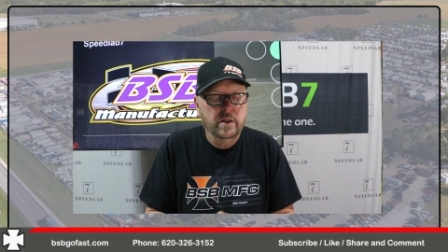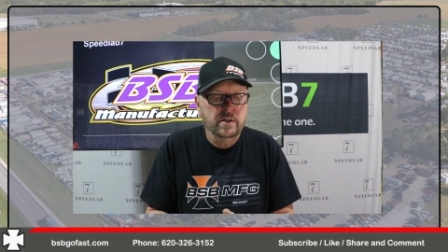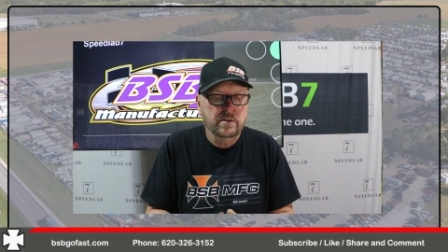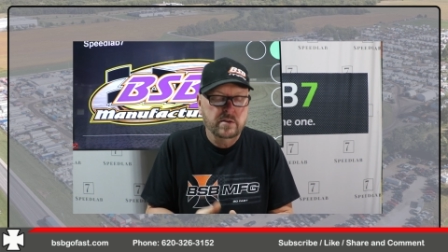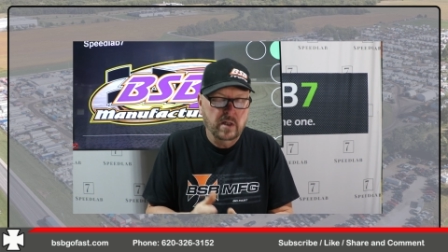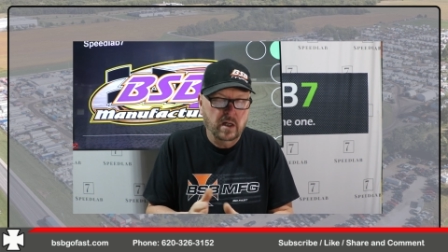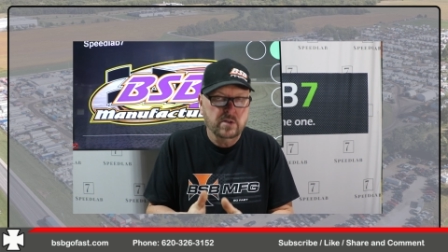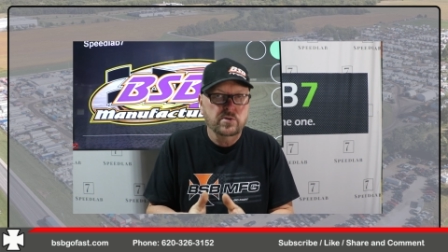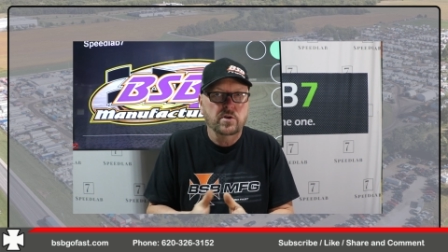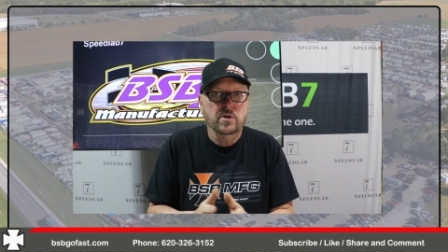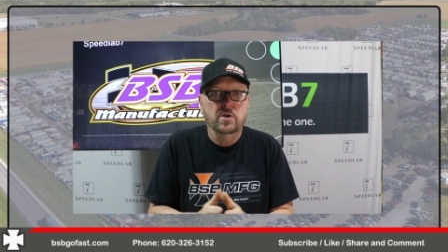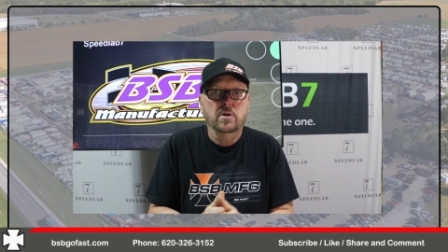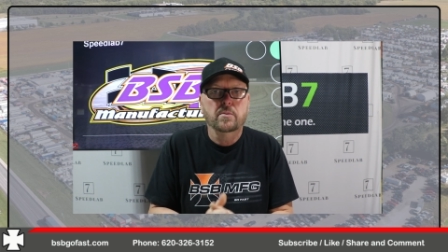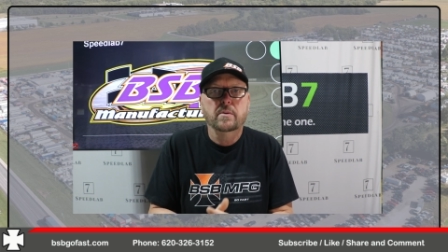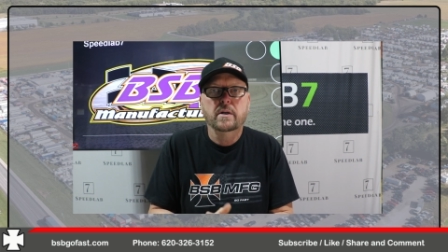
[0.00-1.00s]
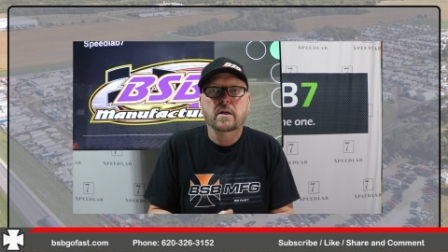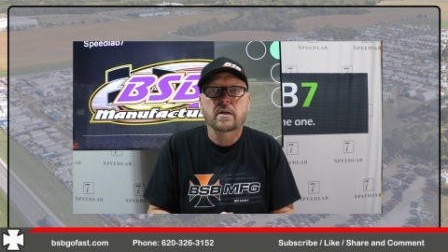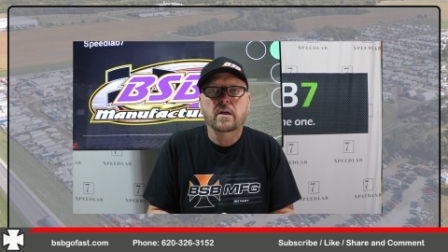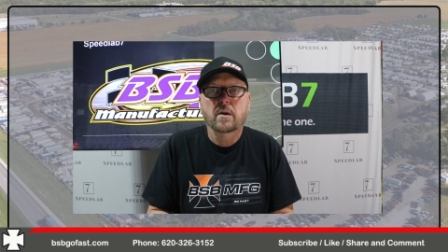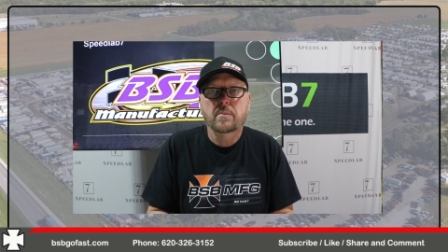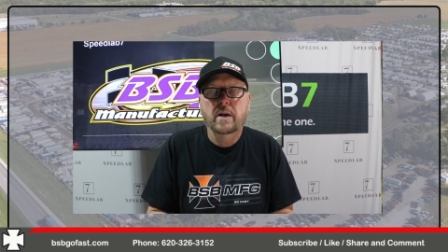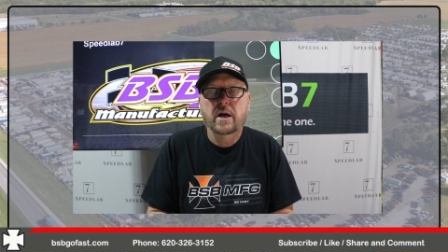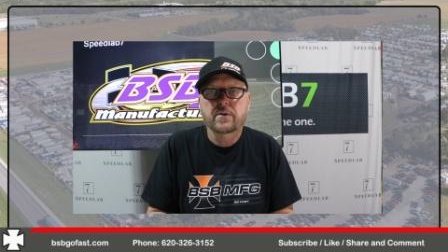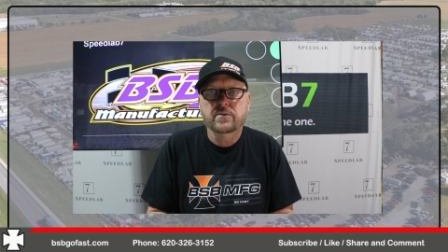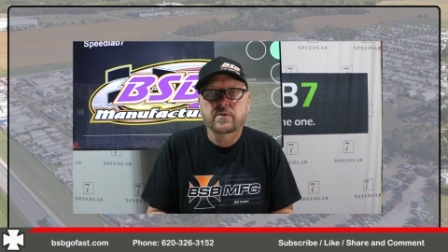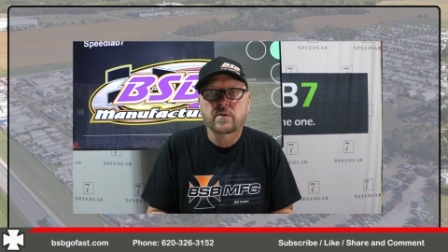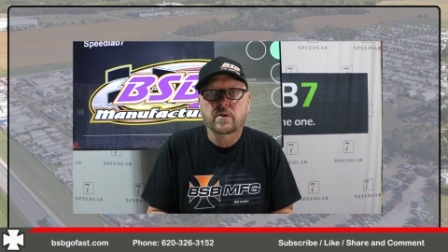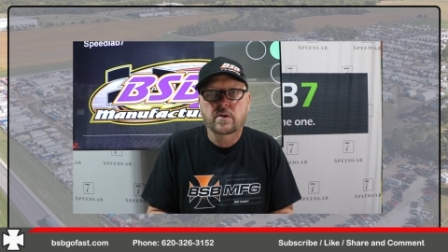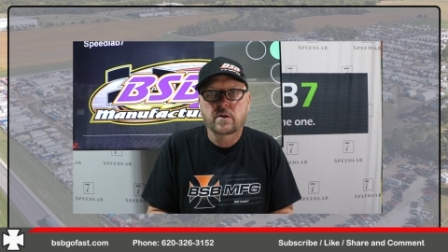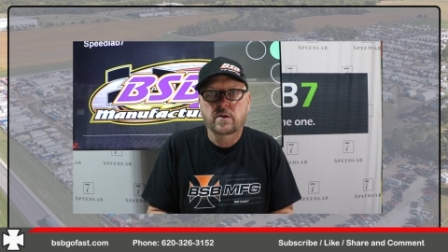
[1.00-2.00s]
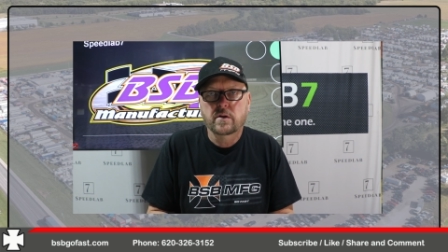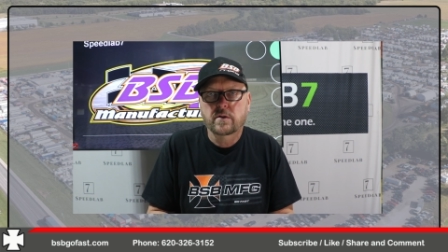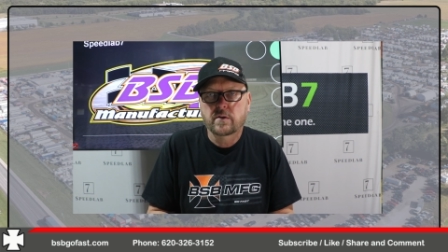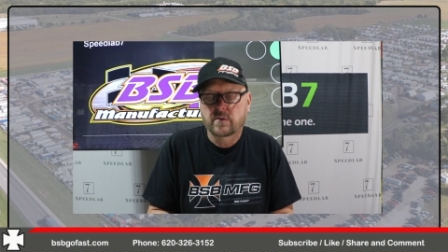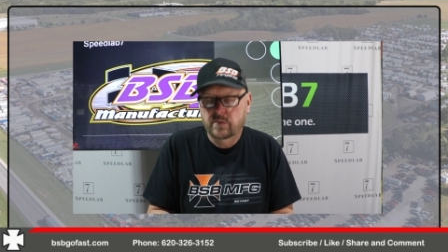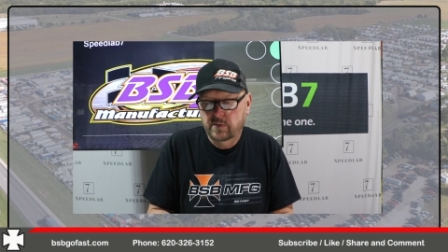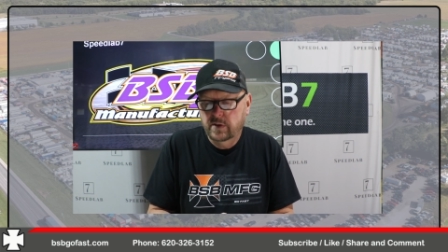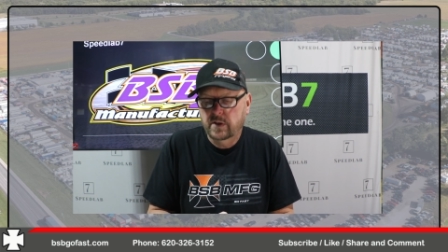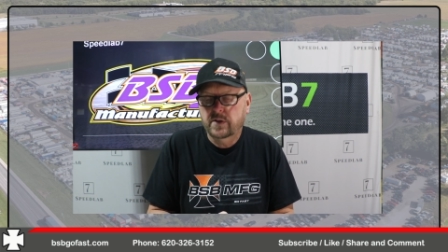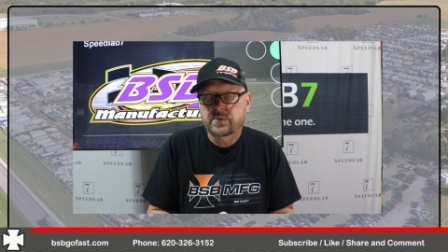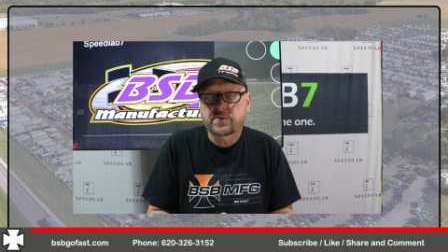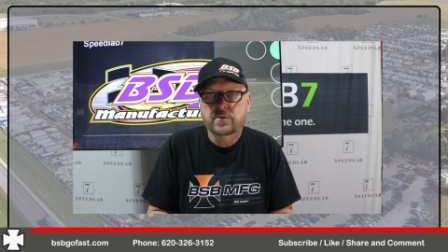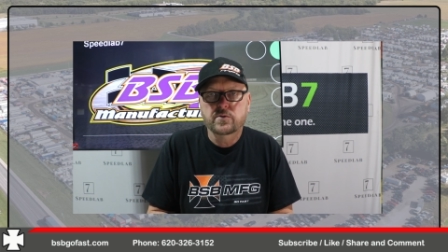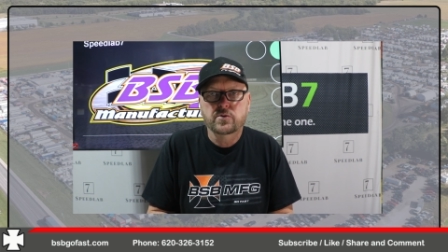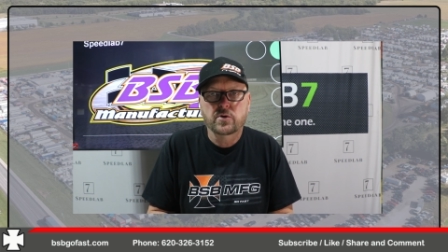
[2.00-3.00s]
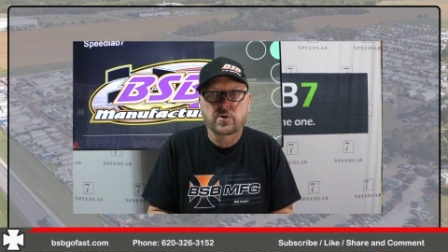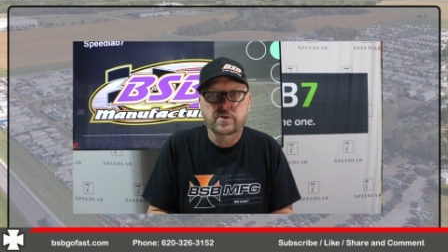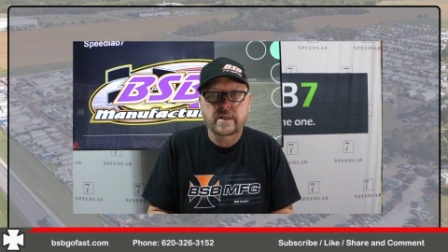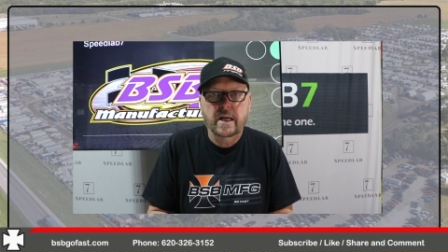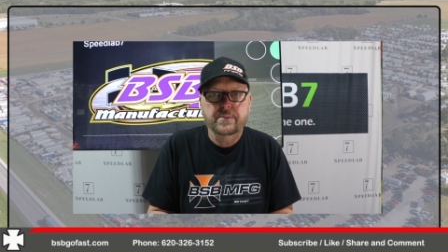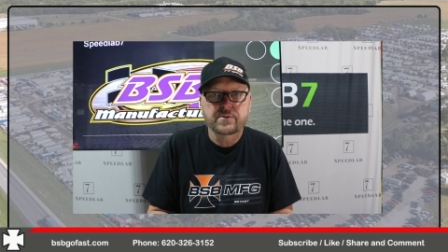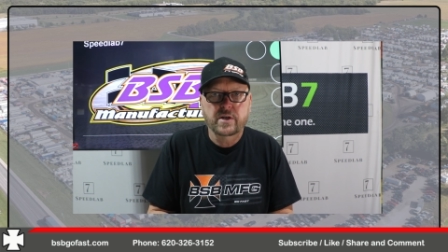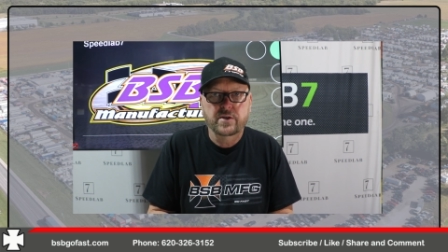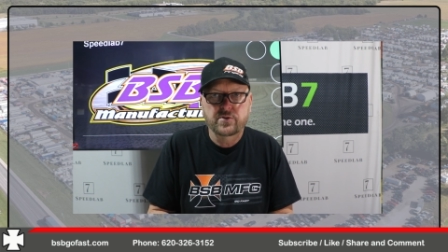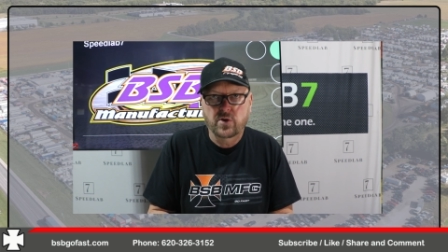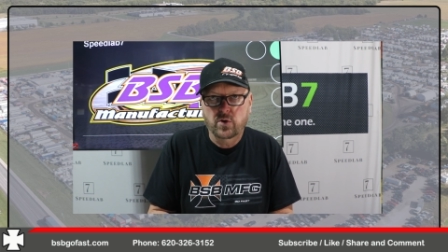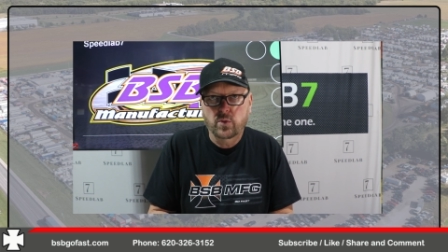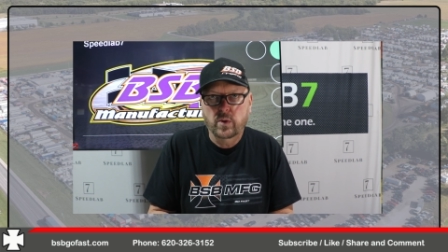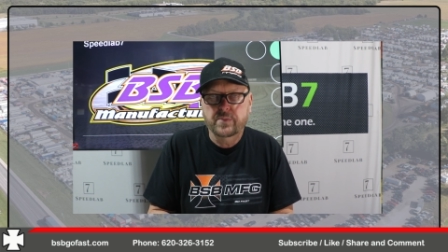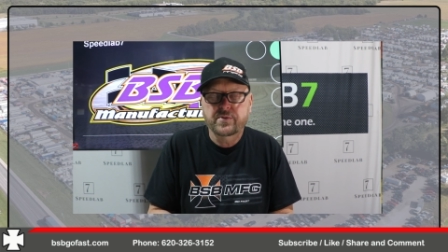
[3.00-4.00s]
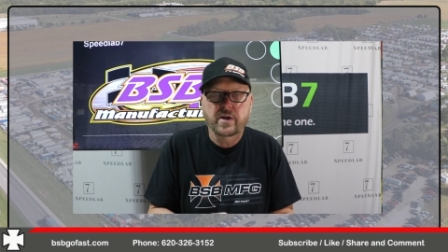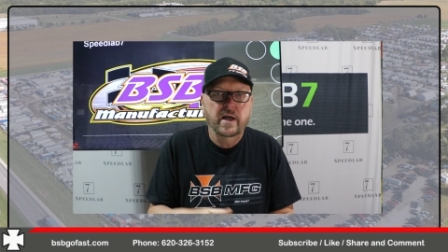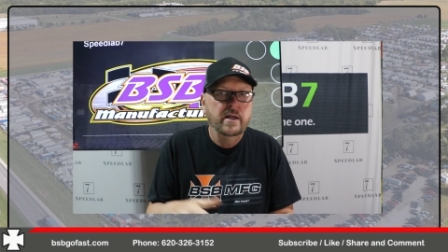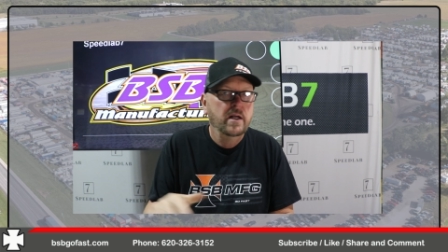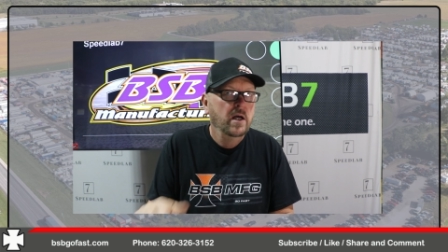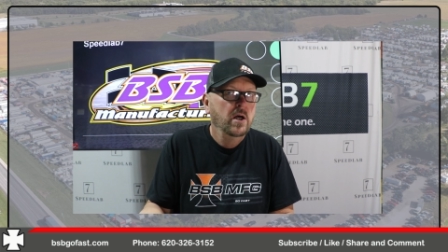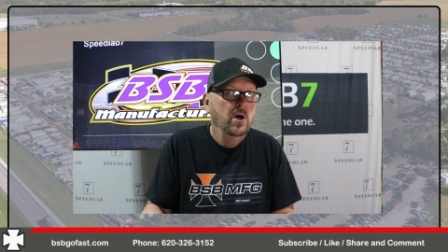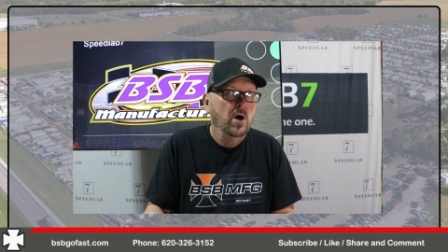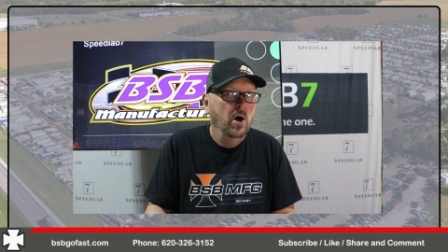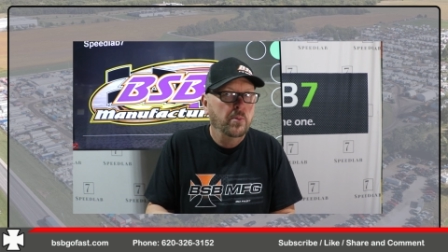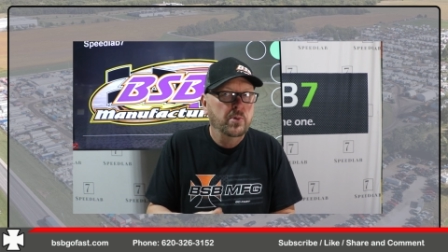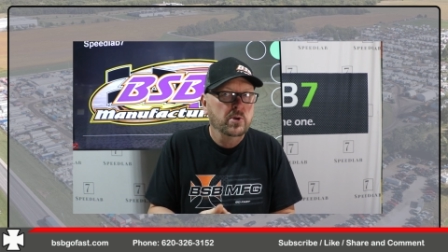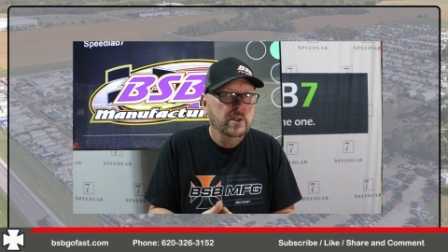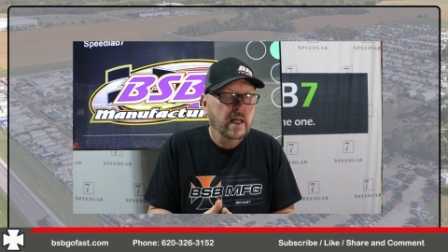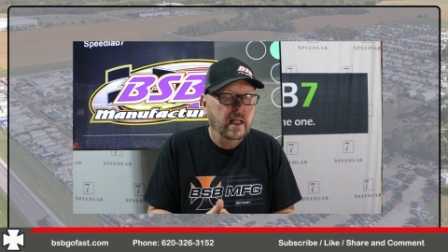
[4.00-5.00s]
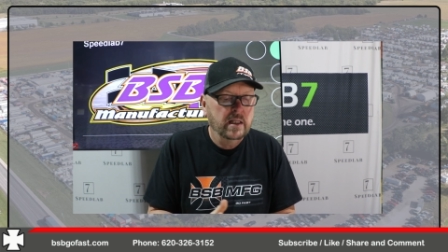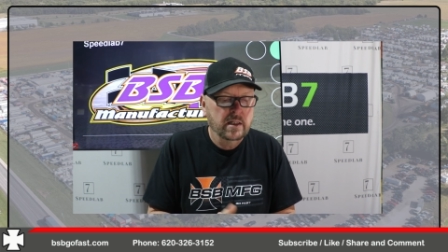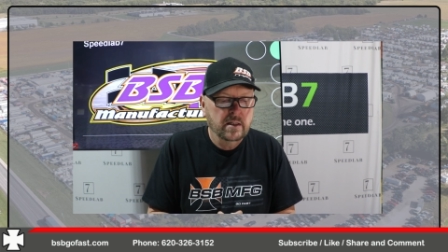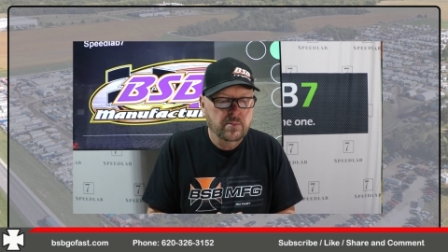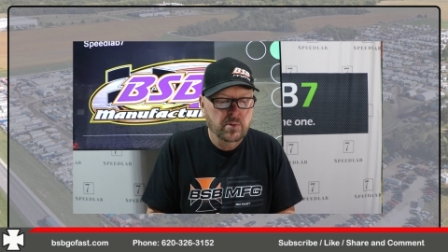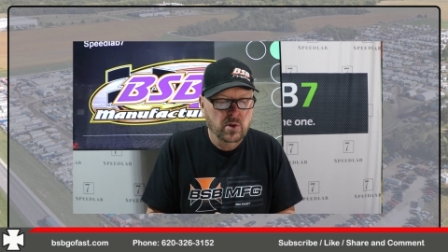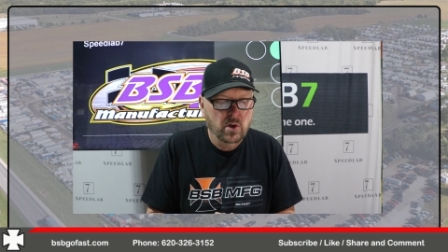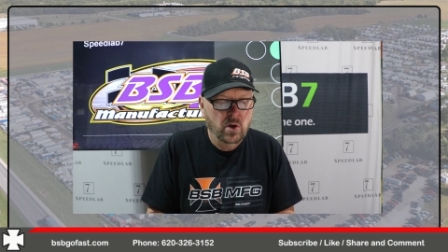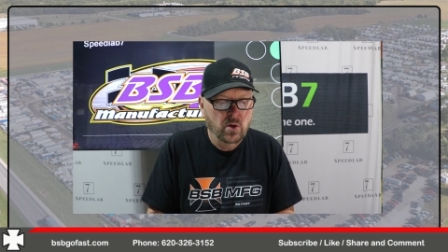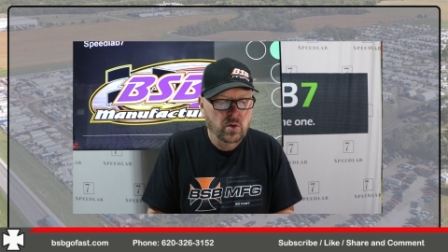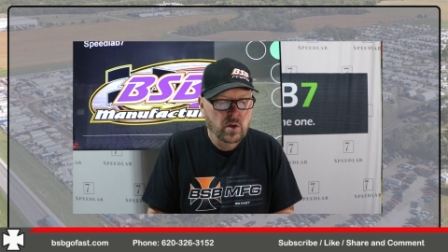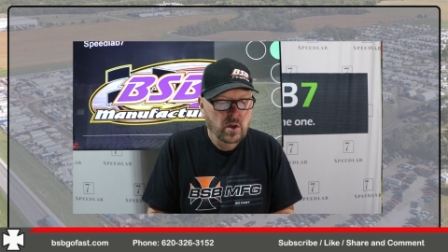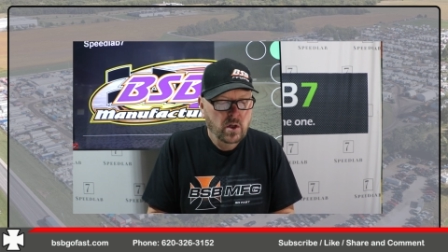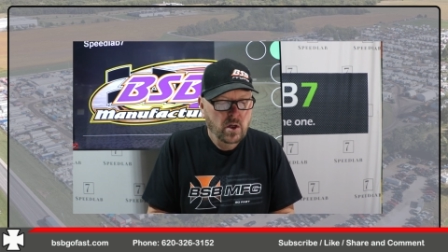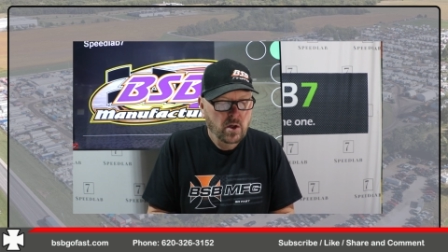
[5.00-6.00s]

It talks a little bit about this drill and tap size on our website. I'll put that link below.